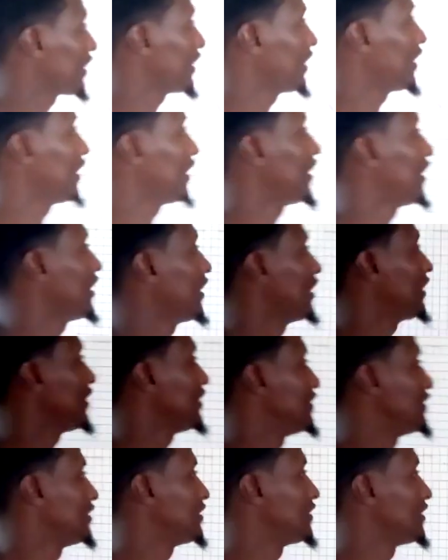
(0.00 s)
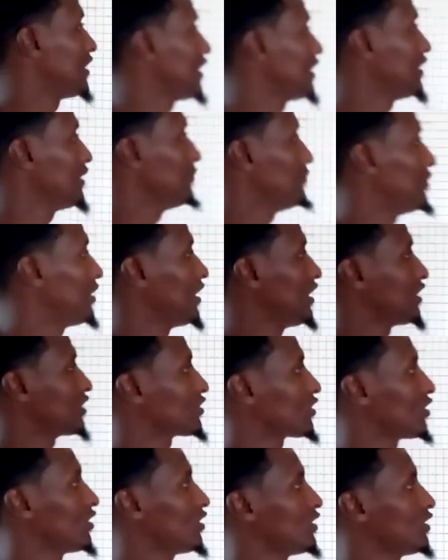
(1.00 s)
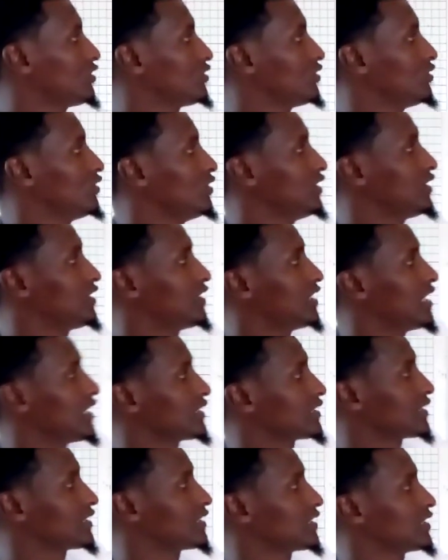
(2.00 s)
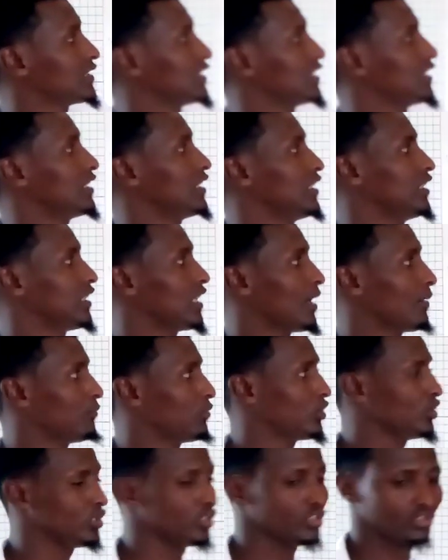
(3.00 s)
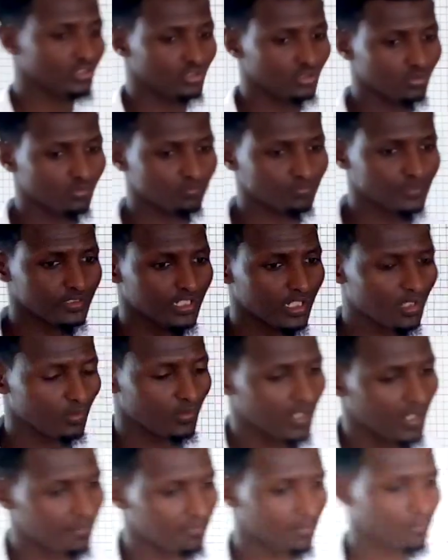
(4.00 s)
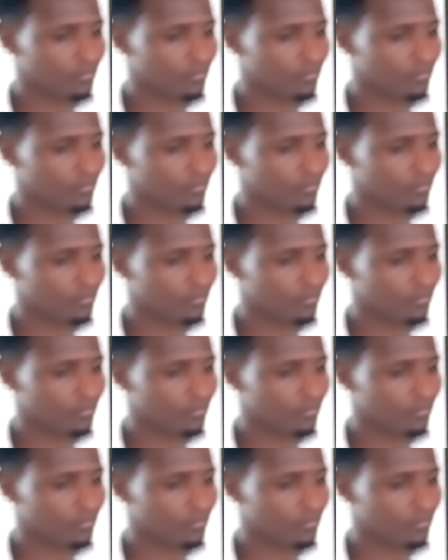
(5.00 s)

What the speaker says: and it is saying place all solid S in a boiling tube. Here we have a